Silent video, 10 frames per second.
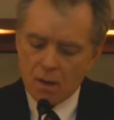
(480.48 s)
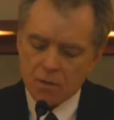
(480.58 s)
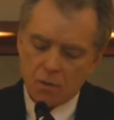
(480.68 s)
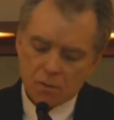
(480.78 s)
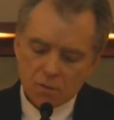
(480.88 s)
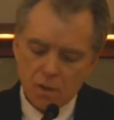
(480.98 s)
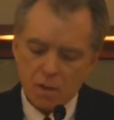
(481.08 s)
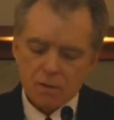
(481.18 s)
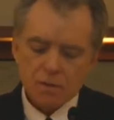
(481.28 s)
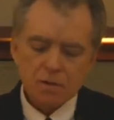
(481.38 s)
It's also
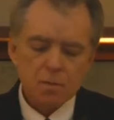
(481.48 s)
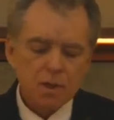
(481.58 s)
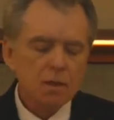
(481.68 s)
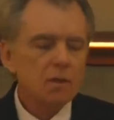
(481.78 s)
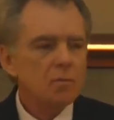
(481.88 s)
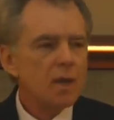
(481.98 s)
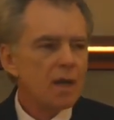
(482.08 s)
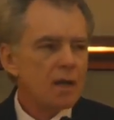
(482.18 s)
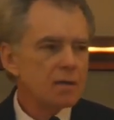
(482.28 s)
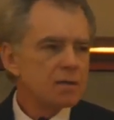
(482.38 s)
hard to speak in the
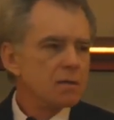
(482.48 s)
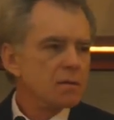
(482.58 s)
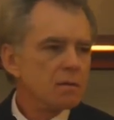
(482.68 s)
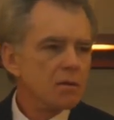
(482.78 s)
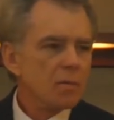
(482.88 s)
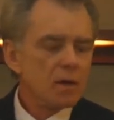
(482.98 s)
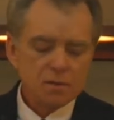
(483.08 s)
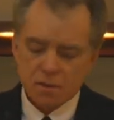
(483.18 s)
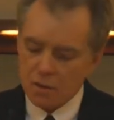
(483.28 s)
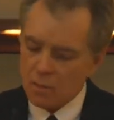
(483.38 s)
past
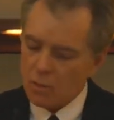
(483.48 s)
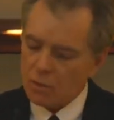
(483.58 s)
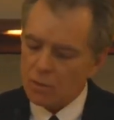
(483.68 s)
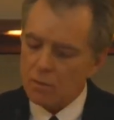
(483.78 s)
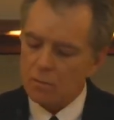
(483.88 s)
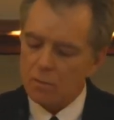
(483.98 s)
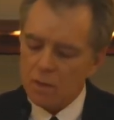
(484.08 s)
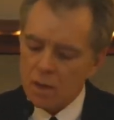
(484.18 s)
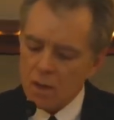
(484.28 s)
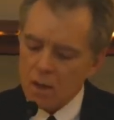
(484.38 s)
about someone who
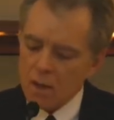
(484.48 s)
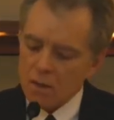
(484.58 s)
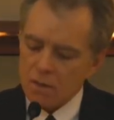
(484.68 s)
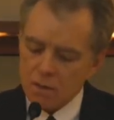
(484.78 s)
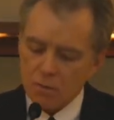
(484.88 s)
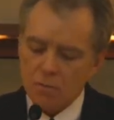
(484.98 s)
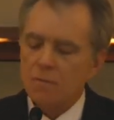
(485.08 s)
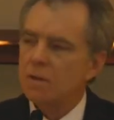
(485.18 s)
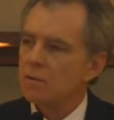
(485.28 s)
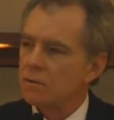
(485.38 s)
still
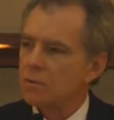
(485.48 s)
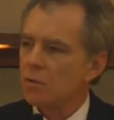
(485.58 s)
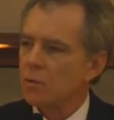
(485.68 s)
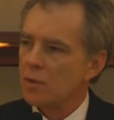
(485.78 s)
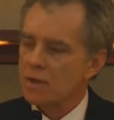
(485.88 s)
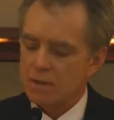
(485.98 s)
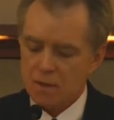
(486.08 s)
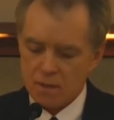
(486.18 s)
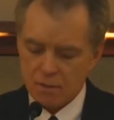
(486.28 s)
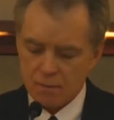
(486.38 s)
feels so
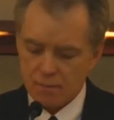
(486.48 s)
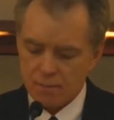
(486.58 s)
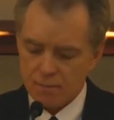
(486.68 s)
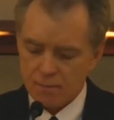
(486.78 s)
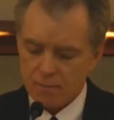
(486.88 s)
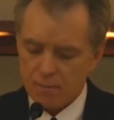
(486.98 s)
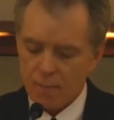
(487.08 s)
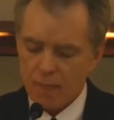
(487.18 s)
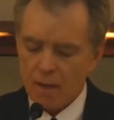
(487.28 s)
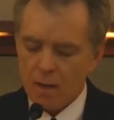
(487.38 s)
present.
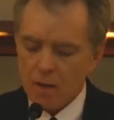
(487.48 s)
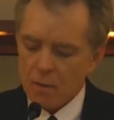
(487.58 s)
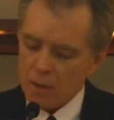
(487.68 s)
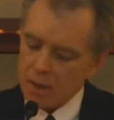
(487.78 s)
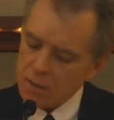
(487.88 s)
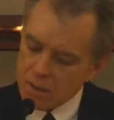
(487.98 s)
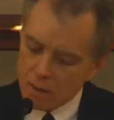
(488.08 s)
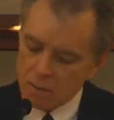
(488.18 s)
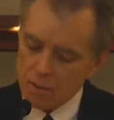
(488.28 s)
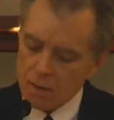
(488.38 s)
But I can
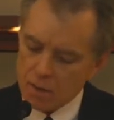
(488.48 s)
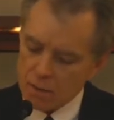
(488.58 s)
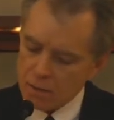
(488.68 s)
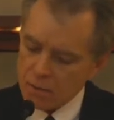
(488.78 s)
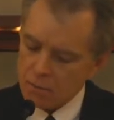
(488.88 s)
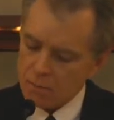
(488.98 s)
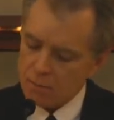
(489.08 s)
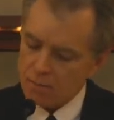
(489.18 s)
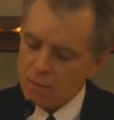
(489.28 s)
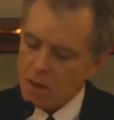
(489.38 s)
tell you this,
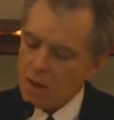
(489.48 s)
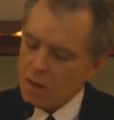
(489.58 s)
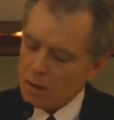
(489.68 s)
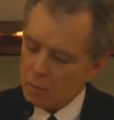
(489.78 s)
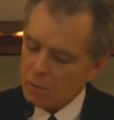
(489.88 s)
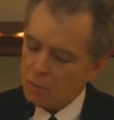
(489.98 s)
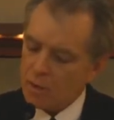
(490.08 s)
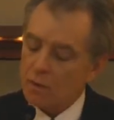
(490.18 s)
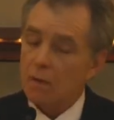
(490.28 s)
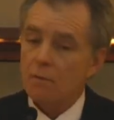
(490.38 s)
he would have
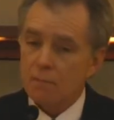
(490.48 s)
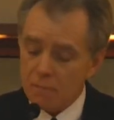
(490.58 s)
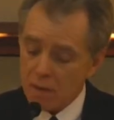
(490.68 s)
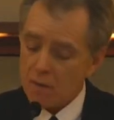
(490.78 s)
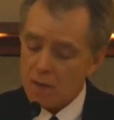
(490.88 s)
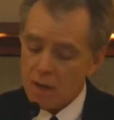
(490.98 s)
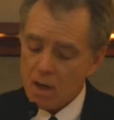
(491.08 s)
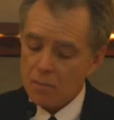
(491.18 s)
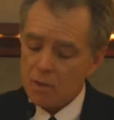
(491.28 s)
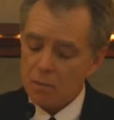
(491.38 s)
been very
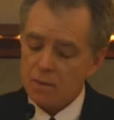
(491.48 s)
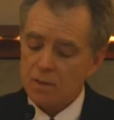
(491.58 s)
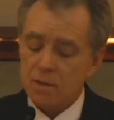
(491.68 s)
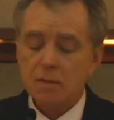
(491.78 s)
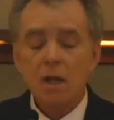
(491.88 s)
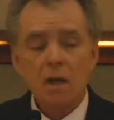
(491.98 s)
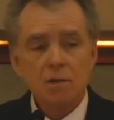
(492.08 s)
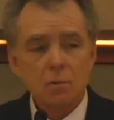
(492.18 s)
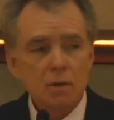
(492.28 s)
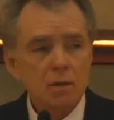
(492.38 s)
happy with the
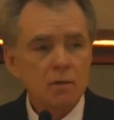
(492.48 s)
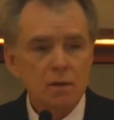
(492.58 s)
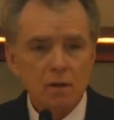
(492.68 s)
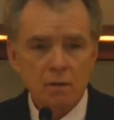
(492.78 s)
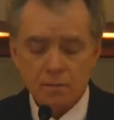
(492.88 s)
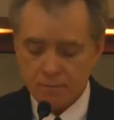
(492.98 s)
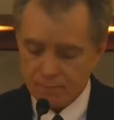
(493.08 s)
snacks we're having later.